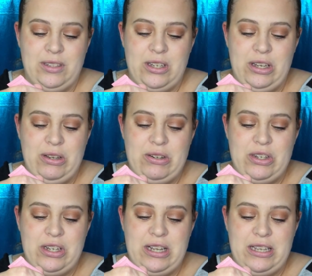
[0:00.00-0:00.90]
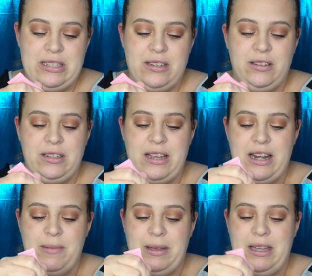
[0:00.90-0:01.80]
Show you just a
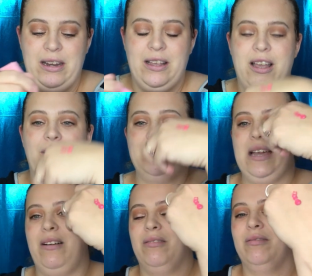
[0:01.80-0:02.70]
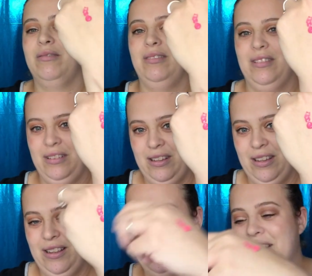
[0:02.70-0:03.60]
tiny bit comes out.
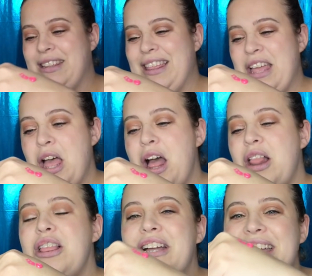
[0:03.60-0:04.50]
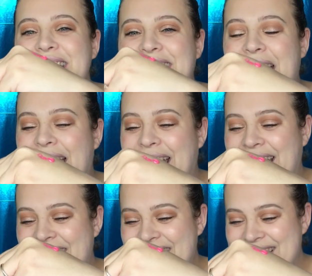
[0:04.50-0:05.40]
Look at look at
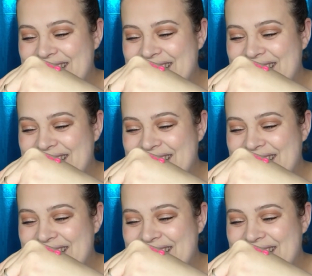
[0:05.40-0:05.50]
that.